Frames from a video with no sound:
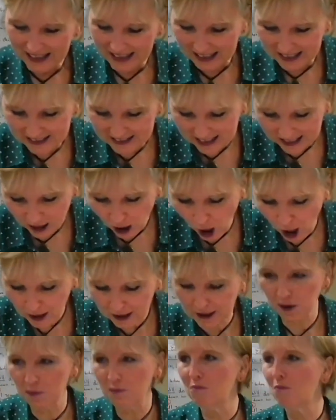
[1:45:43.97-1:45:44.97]
they call
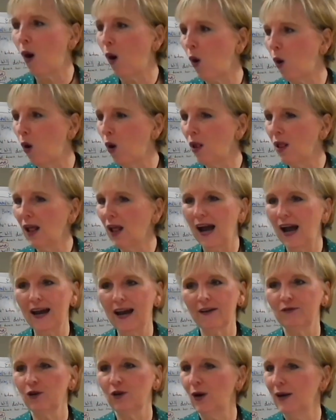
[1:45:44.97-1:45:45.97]
it a mole. I
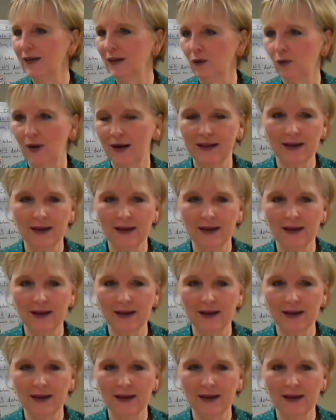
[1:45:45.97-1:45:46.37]
have no idea why